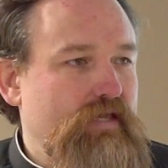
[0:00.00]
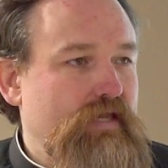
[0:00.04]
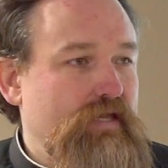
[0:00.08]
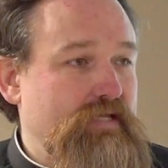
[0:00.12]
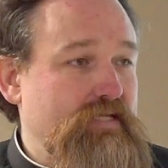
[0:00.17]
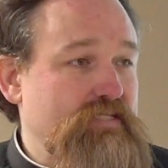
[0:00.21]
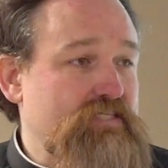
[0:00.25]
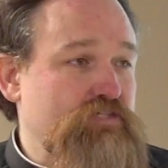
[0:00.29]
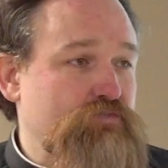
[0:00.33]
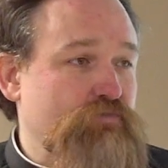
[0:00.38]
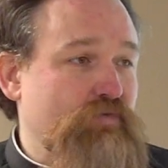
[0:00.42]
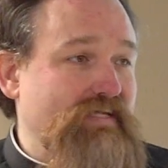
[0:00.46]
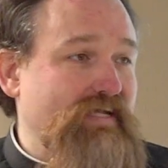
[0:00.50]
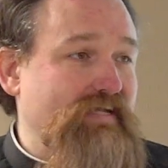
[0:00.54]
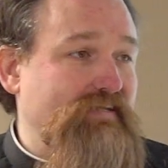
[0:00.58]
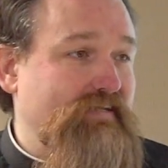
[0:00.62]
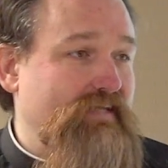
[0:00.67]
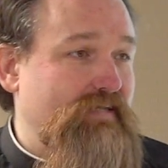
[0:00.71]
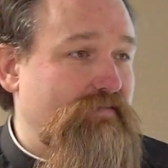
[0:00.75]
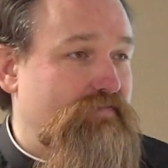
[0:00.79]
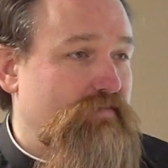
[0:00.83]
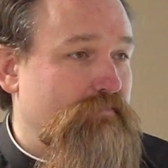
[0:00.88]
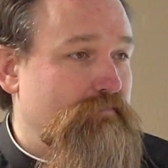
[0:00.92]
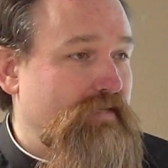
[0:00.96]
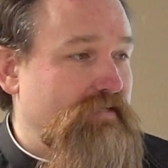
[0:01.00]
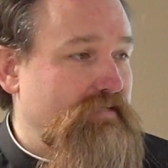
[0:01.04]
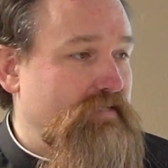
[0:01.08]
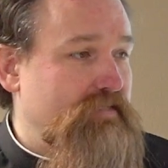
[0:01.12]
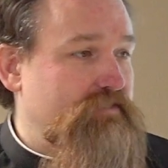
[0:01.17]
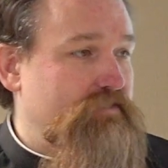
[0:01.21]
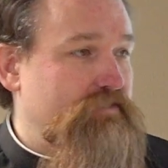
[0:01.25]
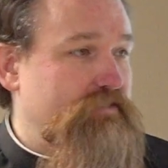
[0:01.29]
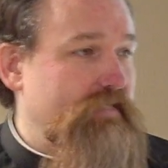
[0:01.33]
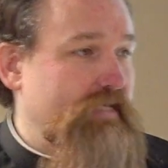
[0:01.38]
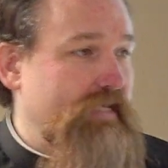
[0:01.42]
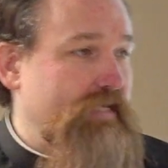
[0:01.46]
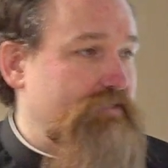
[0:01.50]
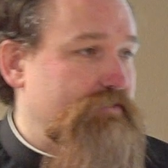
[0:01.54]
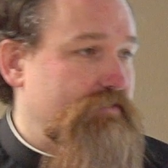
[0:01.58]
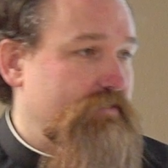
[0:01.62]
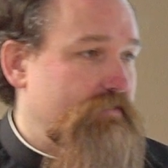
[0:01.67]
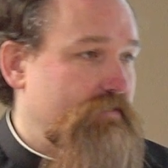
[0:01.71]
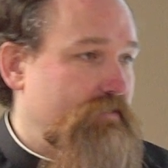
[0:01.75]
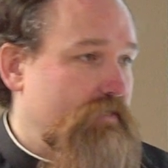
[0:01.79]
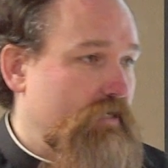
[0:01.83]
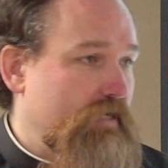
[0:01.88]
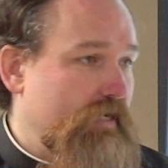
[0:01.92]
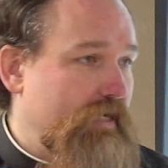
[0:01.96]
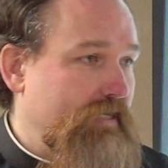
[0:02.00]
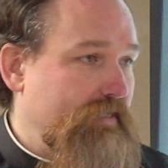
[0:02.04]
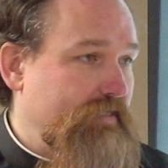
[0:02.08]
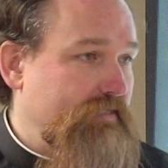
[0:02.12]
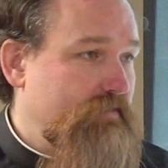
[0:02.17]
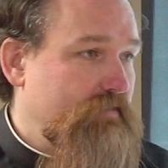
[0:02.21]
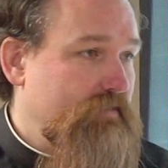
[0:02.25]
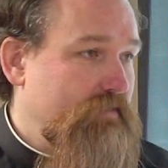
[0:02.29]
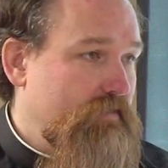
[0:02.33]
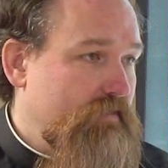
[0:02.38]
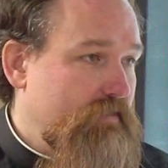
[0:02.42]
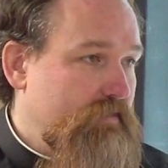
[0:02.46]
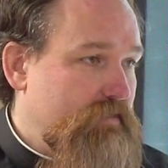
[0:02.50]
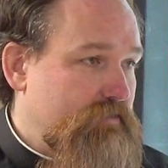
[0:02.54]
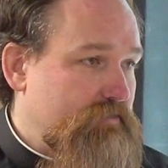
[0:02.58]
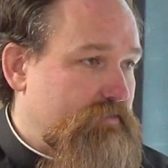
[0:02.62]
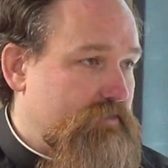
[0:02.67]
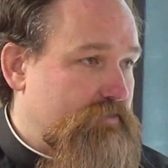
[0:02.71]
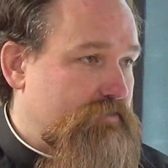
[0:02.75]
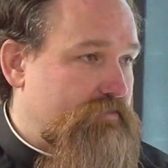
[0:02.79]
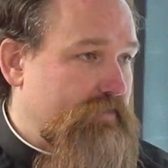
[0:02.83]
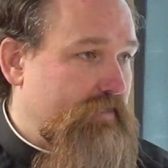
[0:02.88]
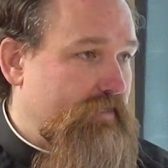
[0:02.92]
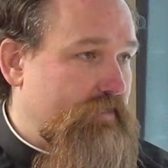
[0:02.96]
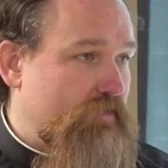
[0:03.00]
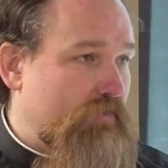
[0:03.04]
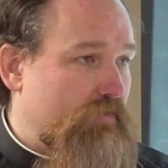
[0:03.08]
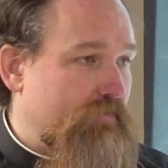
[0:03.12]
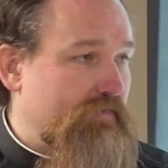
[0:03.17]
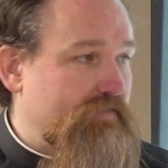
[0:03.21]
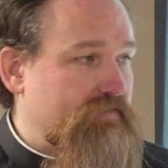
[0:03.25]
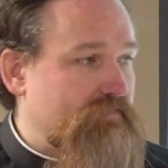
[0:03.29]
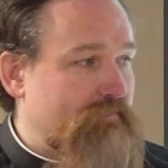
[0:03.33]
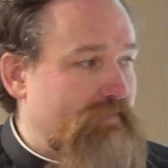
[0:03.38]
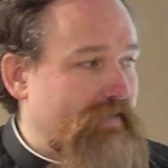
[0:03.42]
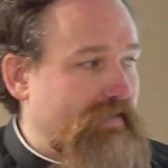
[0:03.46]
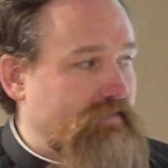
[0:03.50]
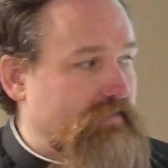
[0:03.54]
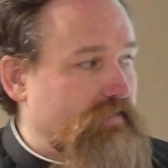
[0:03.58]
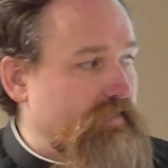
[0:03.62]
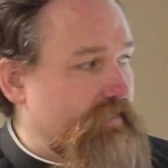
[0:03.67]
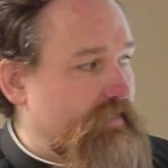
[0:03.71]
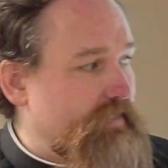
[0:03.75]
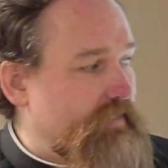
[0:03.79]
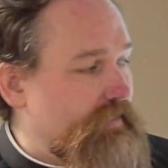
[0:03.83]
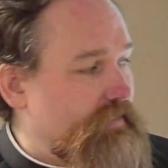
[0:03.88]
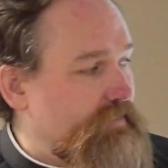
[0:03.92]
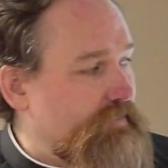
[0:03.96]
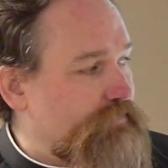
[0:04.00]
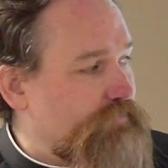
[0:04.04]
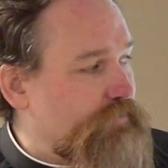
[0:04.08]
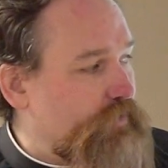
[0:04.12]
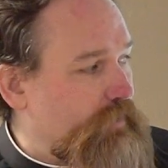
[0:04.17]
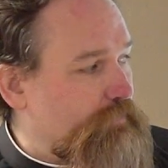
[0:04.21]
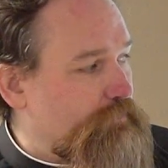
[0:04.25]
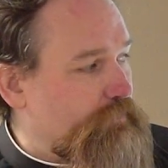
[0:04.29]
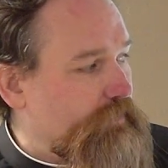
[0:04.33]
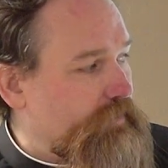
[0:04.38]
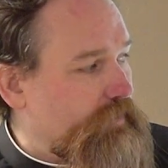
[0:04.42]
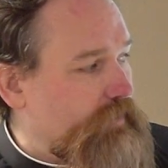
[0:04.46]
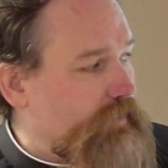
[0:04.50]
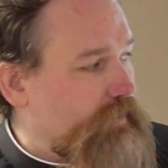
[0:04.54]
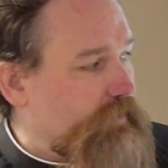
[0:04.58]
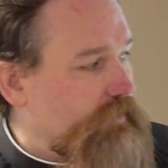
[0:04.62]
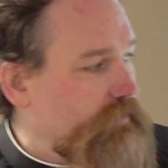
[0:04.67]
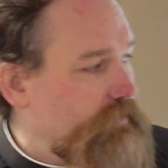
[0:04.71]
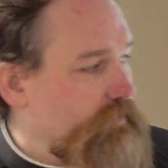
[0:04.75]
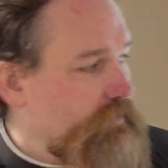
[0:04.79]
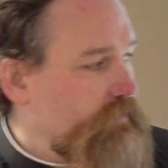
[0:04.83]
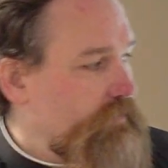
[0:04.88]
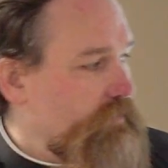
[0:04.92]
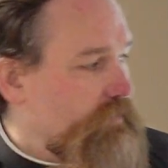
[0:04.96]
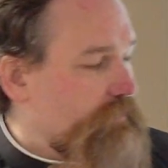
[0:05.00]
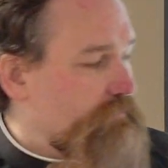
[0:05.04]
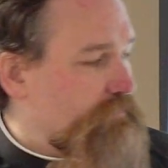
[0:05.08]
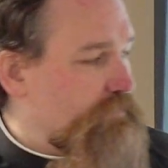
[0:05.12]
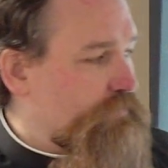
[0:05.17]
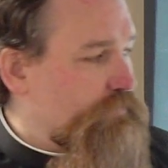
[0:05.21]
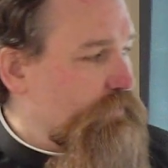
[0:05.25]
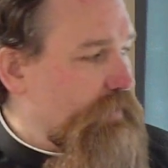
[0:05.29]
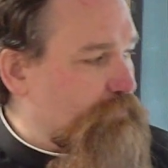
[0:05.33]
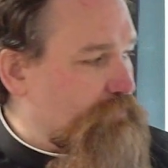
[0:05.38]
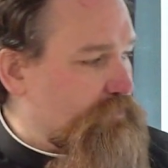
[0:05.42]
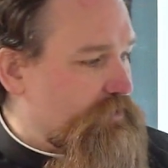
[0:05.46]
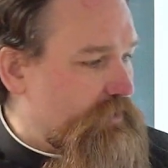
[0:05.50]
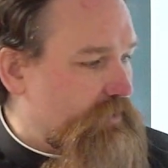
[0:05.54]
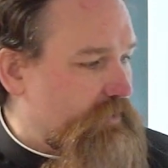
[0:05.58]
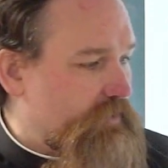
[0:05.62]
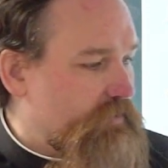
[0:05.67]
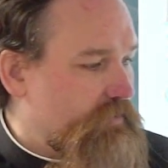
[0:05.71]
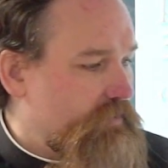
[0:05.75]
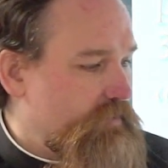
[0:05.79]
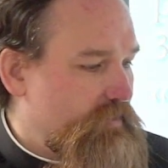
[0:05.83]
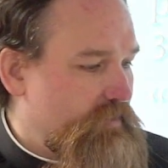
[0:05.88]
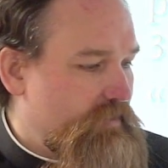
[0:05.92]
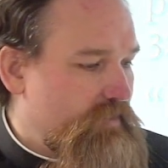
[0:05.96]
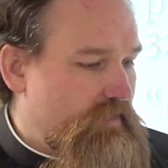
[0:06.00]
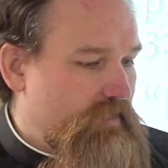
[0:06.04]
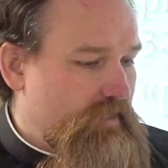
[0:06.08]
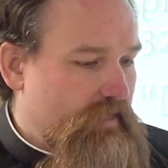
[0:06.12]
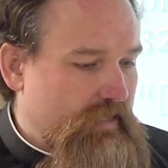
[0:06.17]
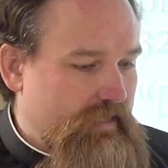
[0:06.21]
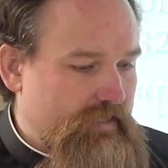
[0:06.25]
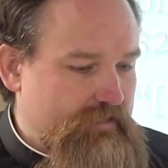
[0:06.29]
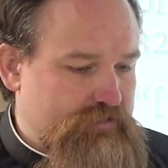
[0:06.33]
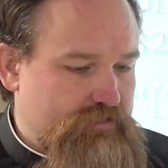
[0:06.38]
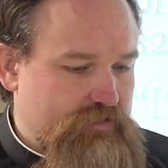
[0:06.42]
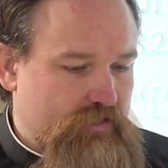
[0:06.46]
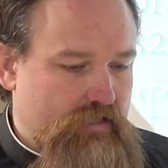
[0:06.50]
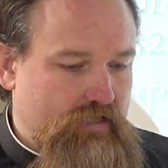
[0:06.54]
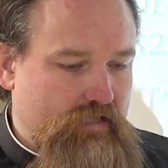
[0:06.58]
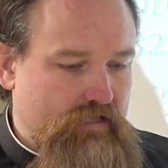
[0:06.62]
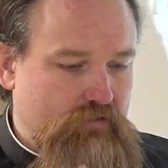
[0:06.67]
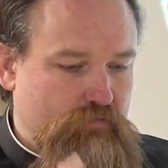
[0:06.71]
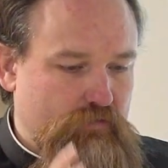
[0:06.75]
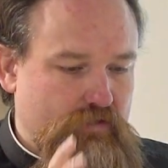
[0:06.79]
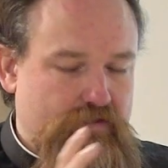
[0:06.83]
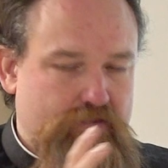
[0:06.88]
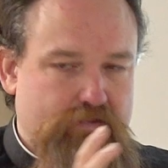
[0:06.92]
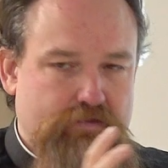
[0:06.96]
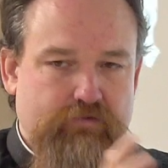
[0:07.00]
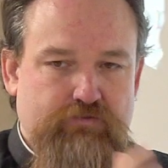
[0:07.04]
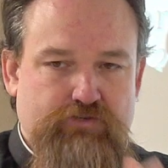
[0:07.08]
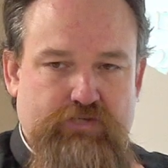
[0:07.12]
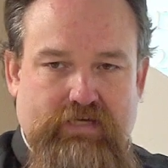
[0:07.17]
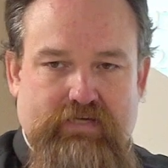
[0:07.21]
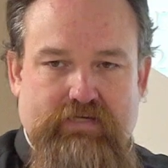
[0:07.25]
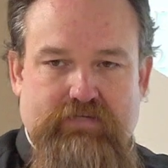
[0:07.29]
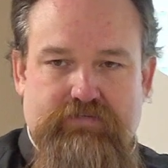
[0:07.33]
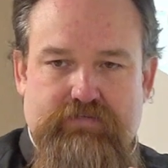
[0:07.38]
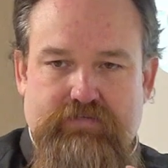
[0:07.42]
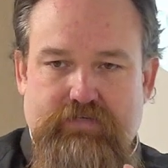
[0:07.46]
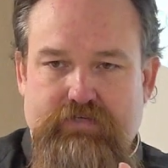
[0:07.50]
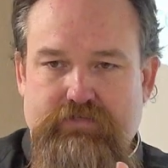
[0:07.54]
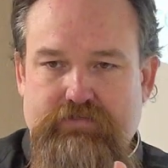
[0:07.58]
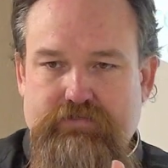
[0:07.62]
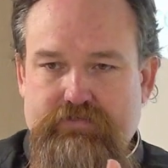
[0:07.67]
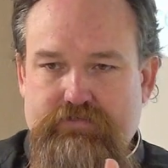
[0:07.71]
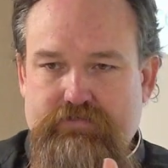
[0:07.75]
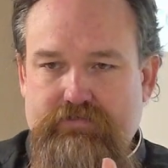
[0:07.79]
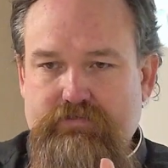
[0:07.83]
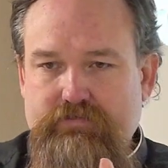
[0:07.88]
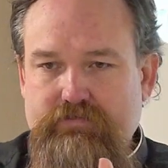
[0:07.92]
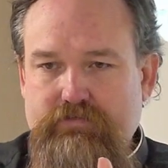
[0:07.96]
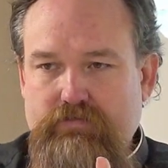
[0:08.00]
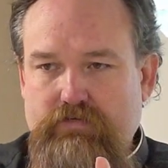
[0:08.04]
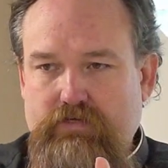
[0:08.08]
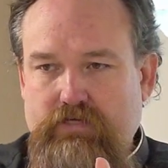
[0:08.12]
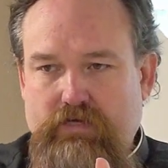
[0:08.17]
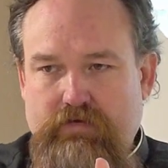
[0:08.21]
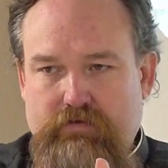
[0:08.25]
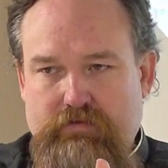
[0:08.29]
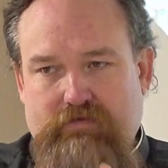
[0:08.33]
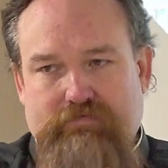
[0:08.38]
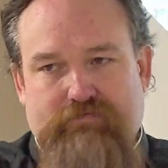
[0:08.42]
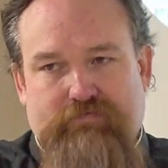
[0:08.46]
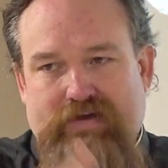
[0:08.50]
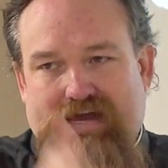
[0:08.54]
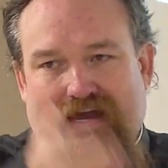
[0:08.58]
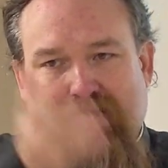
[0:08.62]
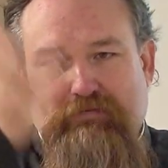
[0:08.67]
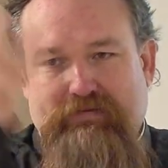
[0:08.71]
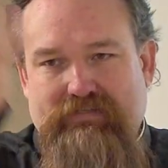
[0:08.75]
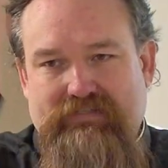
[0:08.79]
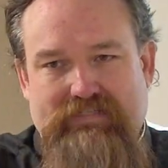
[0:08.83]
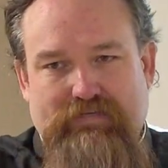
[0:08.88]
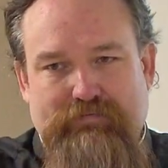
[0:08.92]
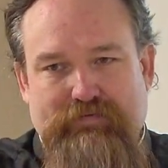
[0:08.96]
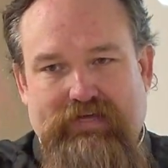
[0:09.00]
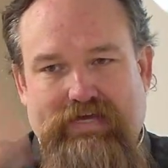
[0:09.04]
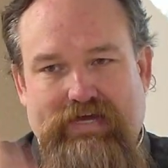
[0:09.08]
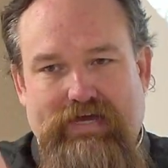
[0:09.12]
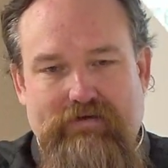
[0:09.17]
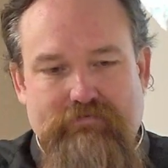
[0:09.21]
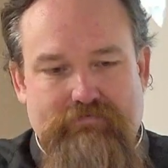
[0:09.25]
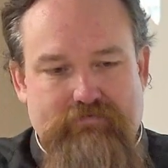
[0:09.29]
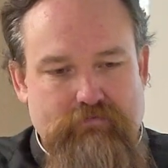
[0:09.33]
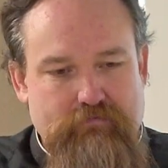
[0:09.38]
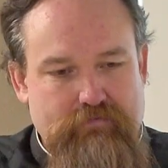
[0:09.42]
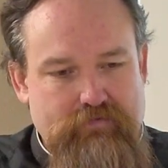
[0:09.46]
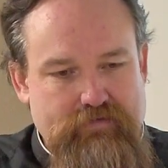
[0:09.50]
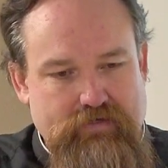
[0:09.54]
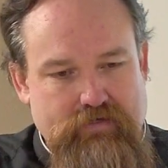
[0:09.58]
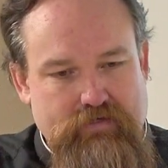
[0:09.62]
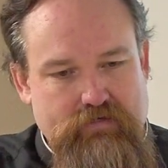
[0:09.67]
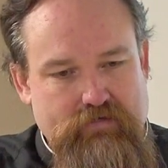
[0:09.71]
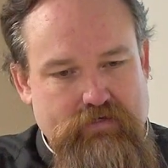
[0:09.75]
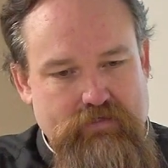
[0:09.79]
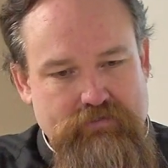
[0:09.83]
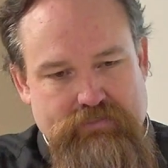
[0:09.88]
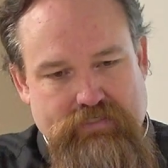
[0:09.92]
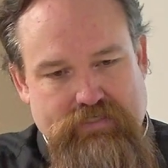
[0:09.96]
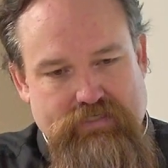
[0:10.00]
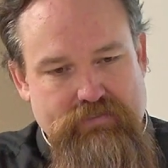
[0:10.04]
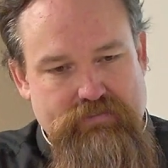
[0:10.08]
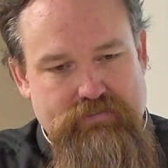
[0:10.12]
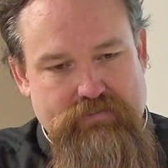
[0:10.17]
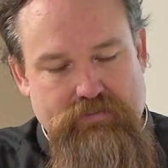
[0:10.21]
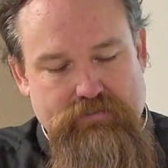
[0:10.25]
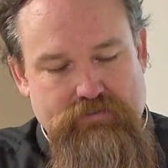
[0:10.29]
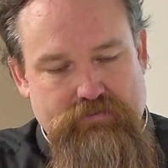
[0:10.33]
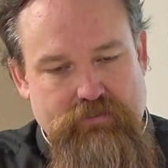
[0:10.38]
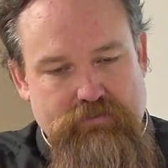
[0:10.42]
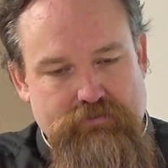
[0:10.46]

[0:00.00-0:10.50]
And this is what I did for my dissertation. You know, I, since Theodore was mainly an interpreter, of Scripture, I started with Genesis, uh, the fragments that we have from Theodore on Genesis.